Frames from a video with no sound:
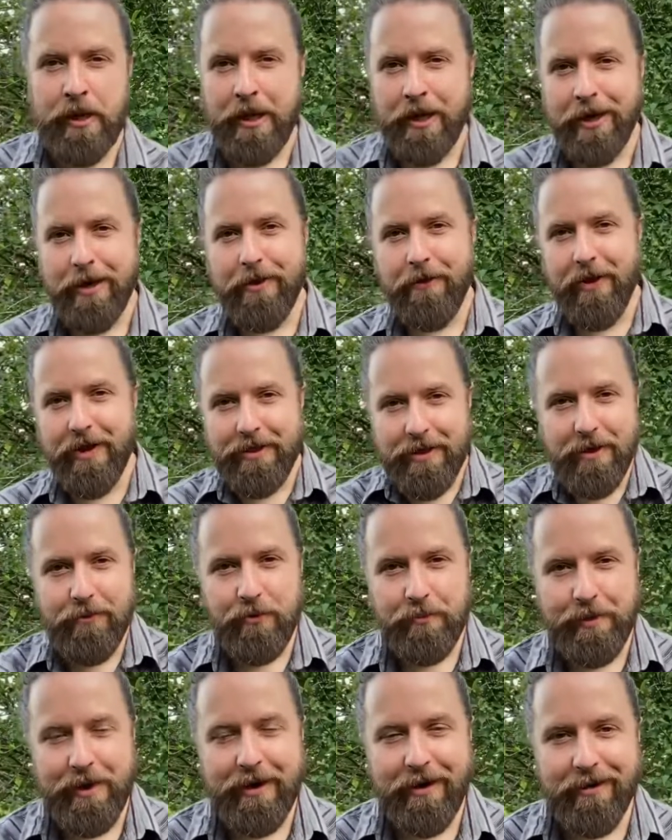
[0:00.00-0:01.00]
Now I think it
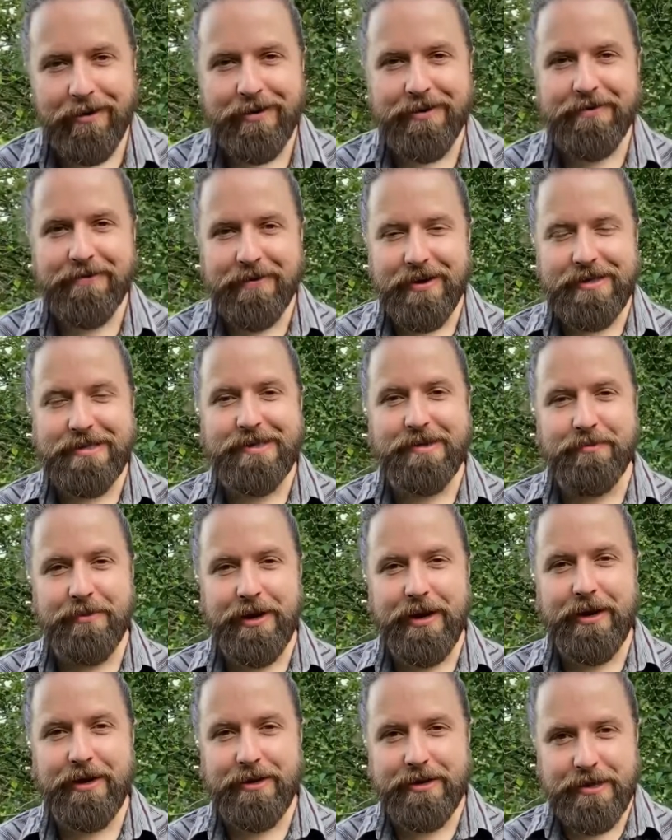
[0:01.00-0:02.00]
would be hard to find
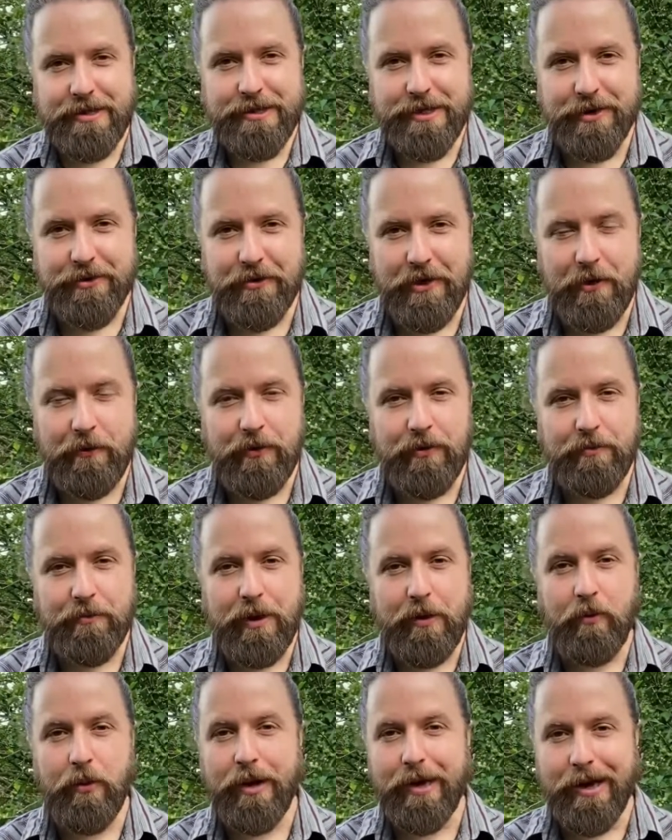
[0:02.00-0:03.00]
somebody to disagree with me
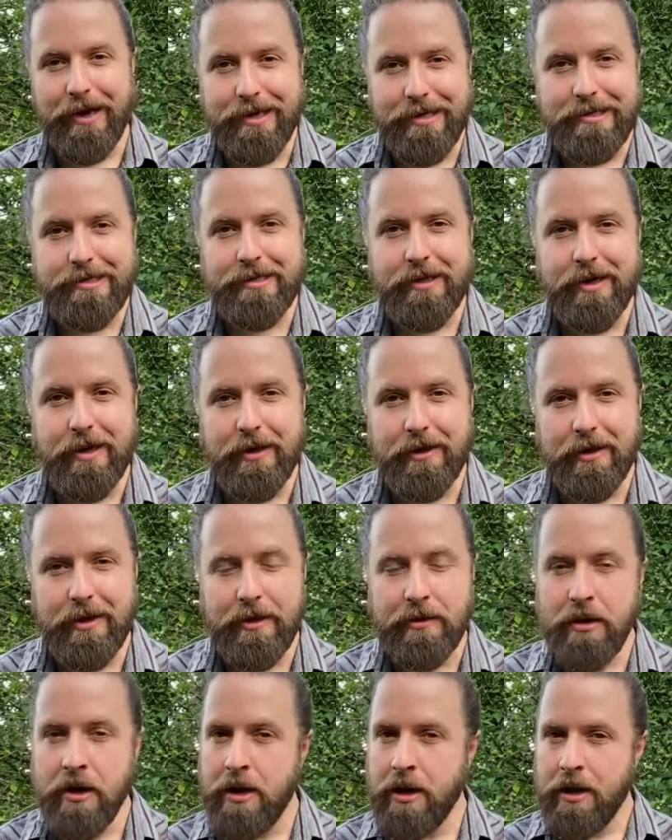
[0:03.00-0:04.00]
when I say that
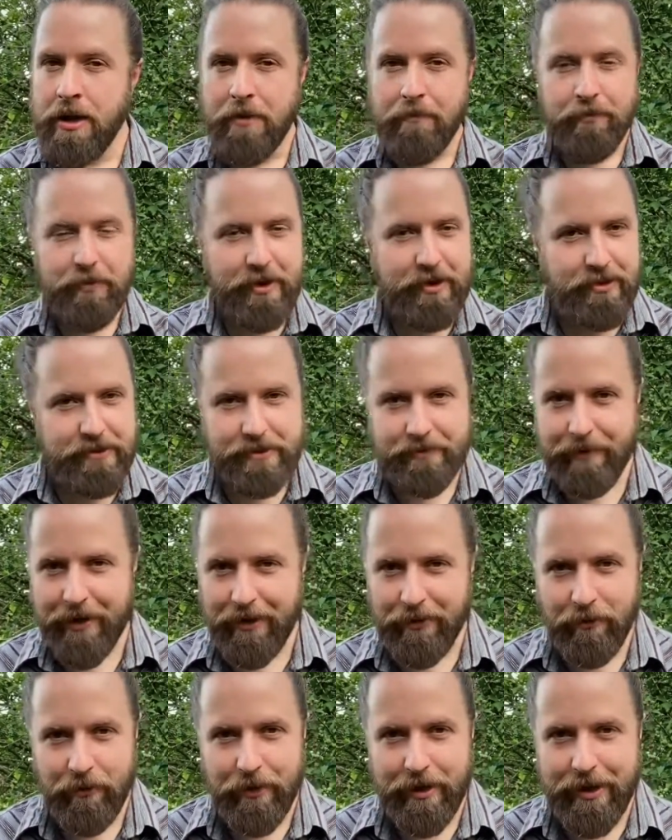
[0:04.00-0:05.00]
it doesn't
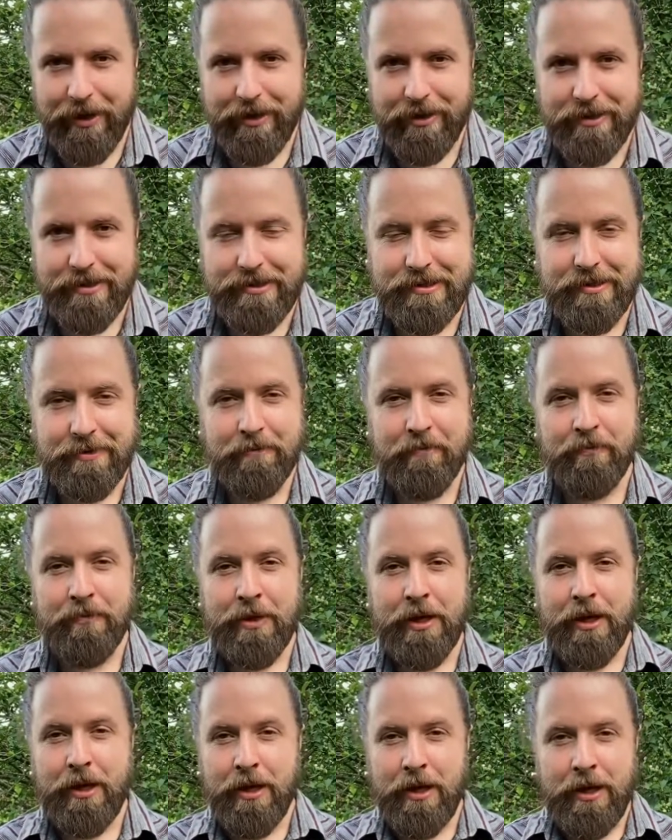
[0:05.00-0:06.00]
matter what it is,
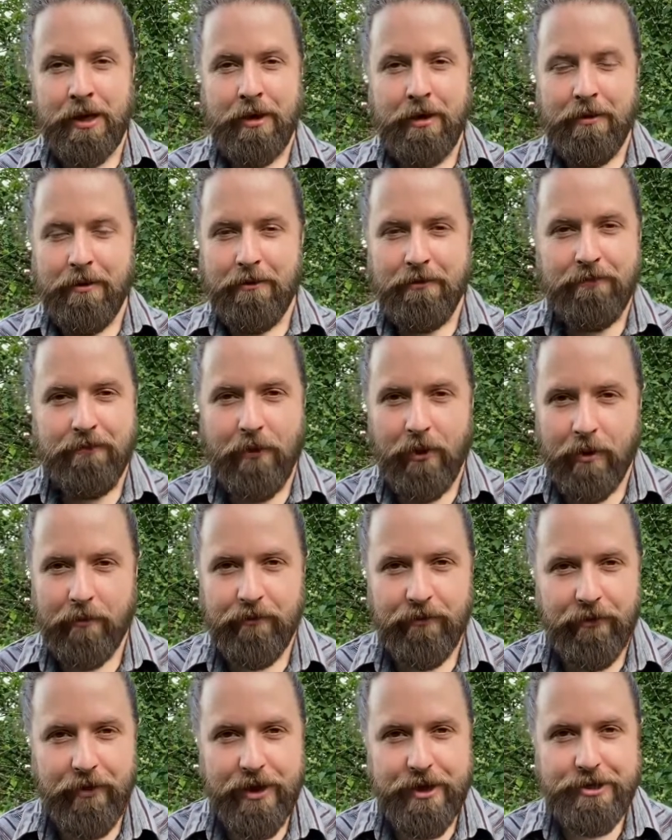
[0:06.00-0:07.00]
farm
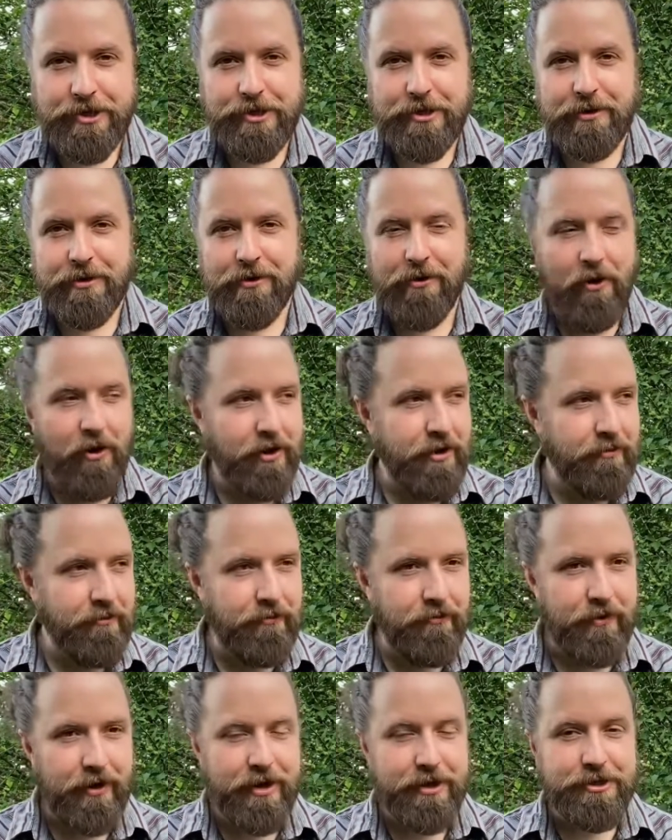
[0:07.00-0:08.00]
fresh, garden
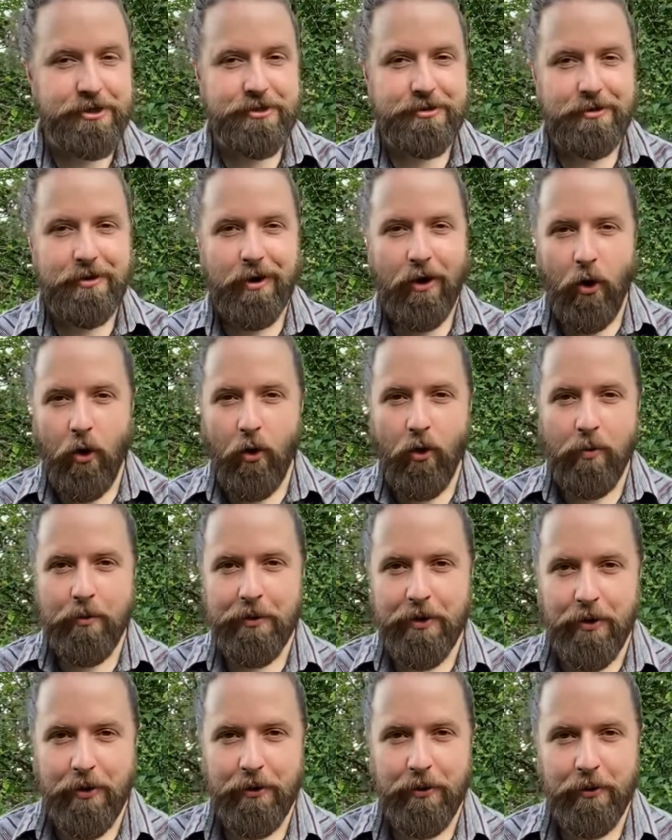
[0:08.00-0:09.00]
fresh,
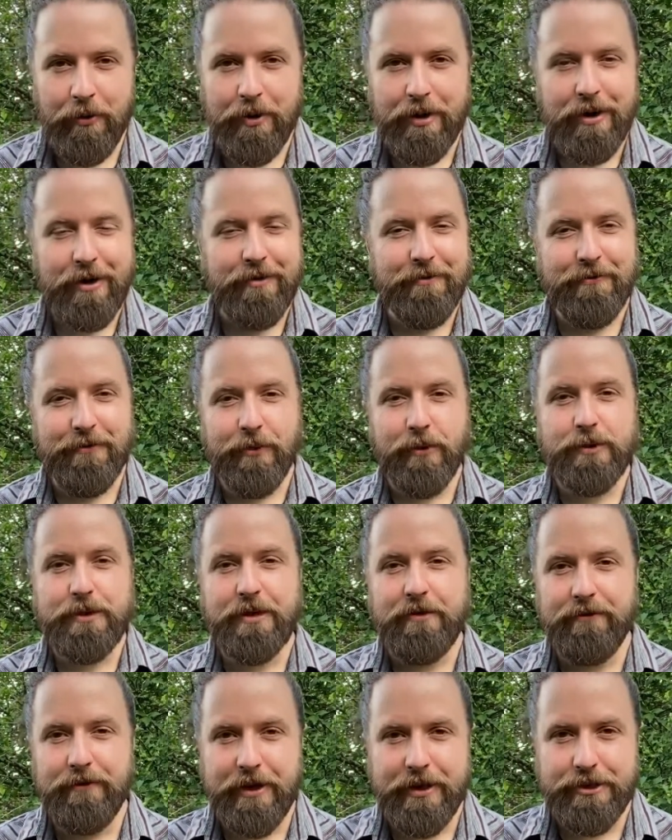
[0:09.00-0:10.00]
homegrown fruits
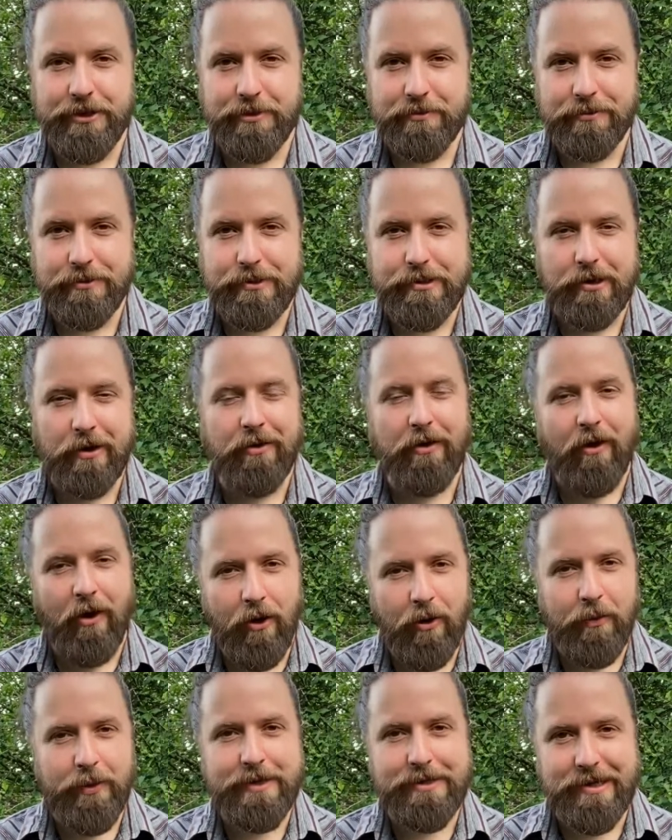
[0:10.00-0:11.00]
and vegetables are
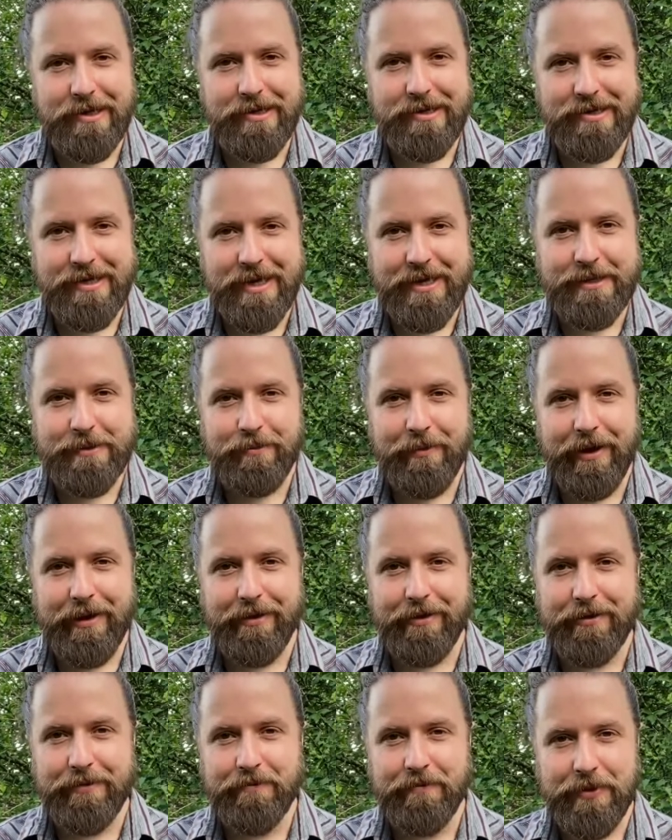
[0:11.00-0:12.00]
always going to taste
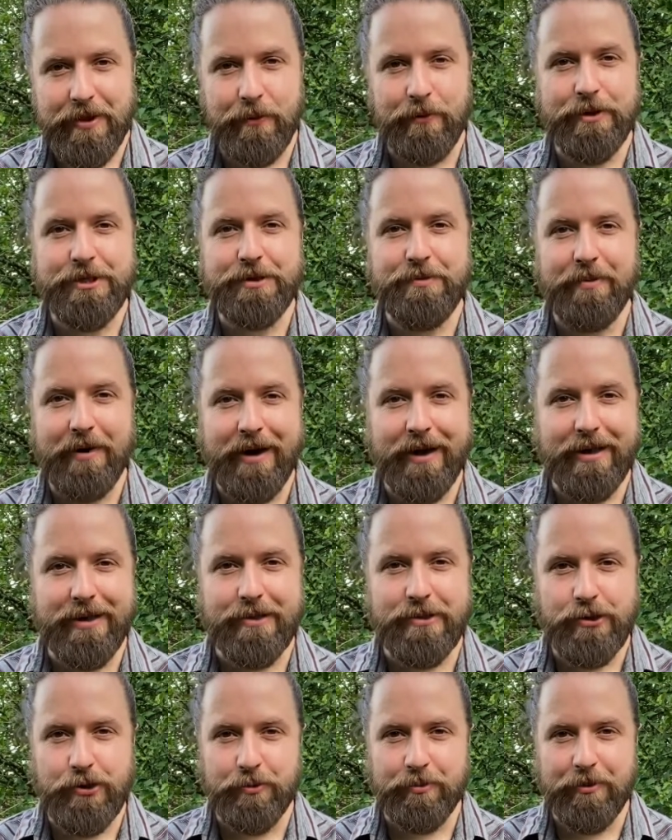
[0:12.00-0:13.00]
better than what you buy in the
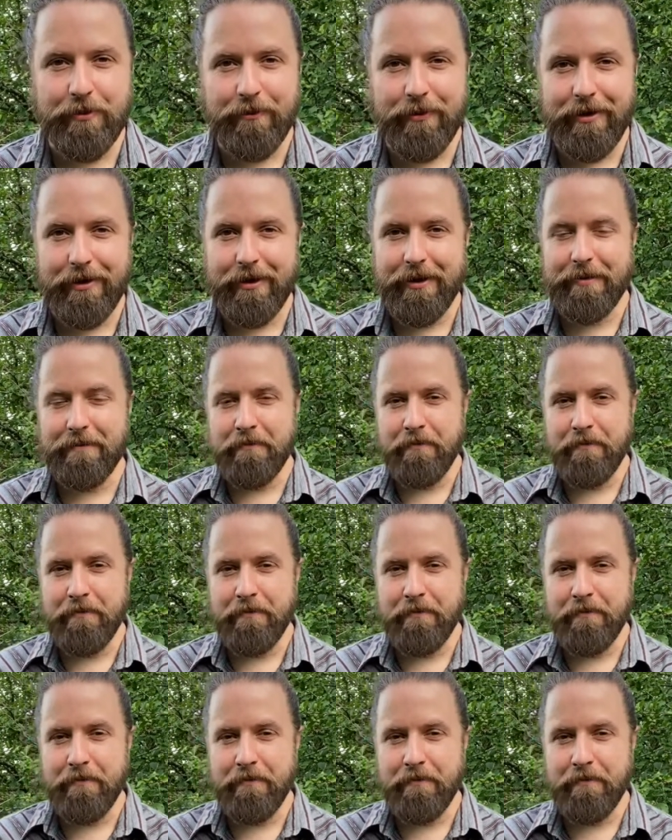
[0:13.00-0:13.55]
supermarket.